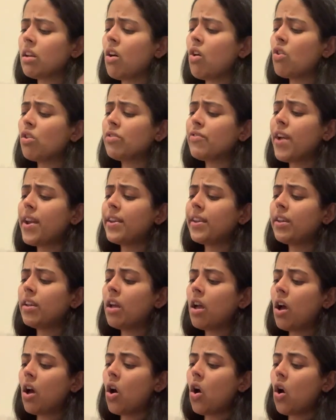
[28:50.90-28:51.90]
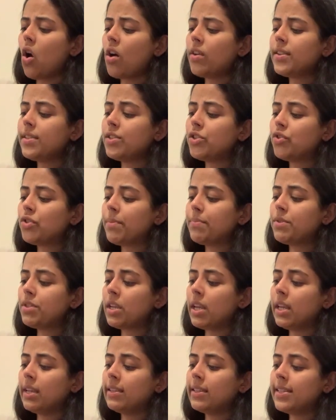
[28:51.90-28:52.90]
already. On his trip
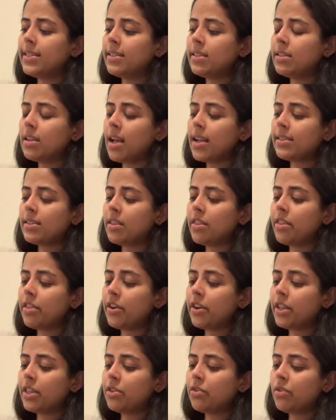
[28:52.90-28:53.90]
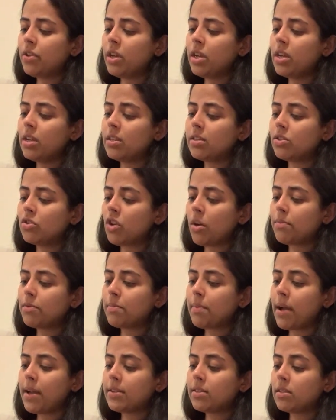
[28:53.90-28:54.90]
to England in 1933, he
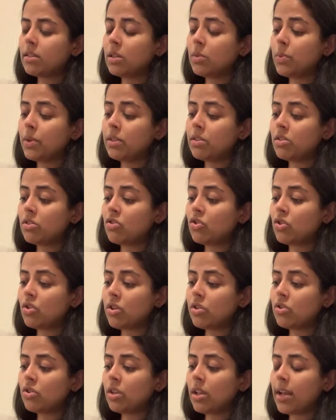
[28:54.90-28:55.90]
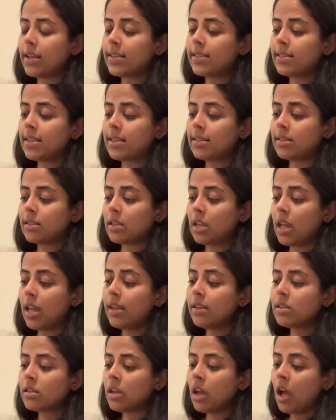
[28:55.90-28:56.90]
stopped by to see Winston Churchill at his
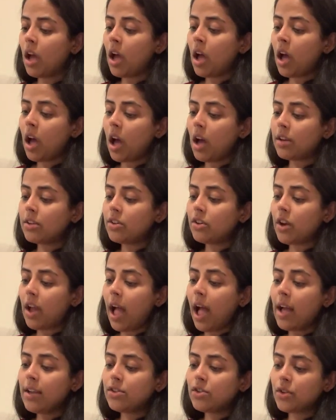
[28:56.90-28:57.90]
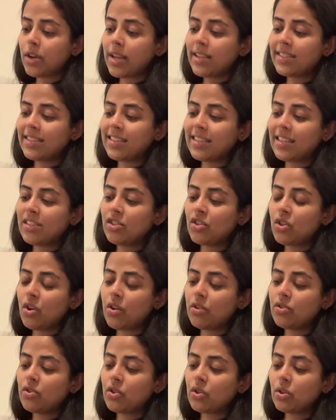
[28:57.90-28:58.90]
estate. Under address in
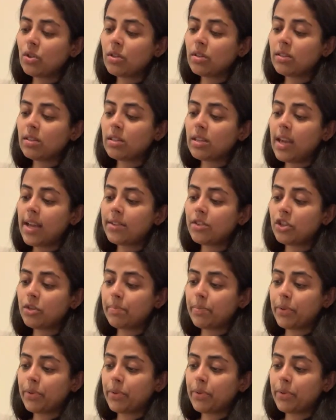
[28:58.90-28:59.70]
Churchill's guest